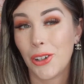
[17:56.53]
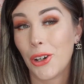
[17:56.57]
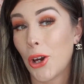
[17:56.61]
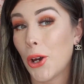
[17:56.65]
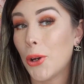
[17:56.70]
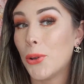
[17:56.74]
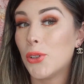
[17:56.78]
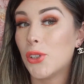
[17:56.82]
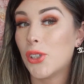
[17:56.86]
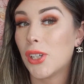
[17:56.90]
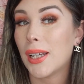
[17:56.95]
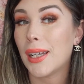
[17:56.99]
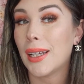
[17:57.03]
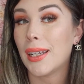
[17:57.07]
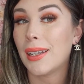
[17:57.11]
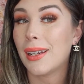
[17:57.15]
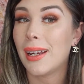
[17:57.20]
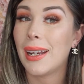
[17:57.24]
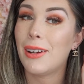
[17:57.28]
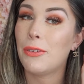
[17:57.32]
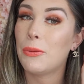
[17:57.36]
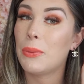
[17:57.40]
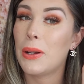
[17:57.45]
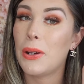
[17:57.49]
OG
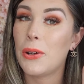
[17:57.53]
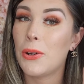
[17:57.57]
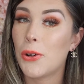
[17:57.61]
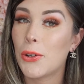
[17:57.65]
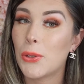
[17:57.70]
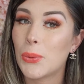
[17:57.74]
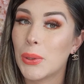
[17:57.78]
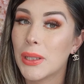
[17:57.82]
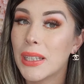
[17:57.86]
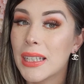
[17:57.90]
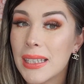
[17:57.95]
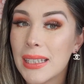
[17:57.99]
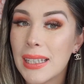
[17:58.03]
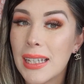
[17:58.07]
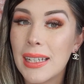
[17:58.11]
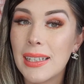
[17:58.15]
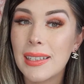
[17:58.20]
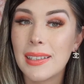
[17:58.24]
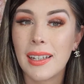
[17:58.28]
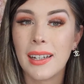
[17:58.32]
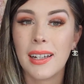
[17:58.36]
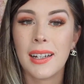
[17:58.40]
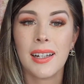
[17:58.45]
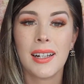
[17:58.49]
and everybody knows what this
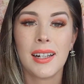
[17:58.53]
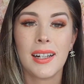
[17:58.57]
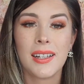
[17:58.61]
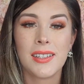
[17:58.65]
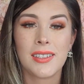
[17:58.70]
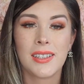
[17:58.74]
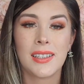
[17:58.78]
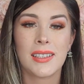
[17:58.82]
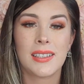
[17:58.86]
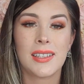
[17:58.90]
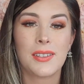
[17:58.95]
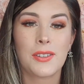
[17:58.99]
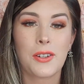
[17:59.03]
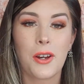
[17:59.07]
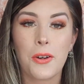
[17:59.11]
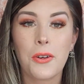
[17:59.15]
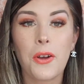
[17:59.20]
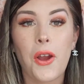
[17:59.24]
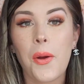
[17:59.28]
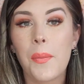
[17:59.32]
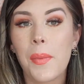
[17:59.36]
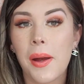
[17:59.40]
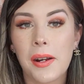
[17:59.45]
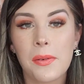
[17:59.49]
is. So this is
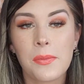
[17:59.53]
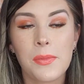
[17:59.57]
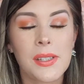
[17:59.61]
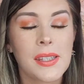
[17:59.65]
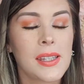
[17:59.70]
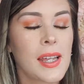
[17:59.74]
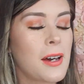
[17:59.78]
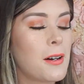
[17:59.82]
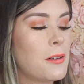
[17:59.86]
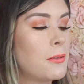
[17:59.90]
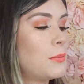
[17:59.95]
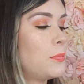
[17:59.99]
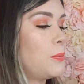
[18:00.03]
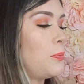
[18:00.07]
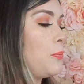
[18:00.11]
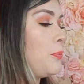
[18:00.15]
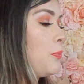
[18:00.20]
Coco Mademoiselle.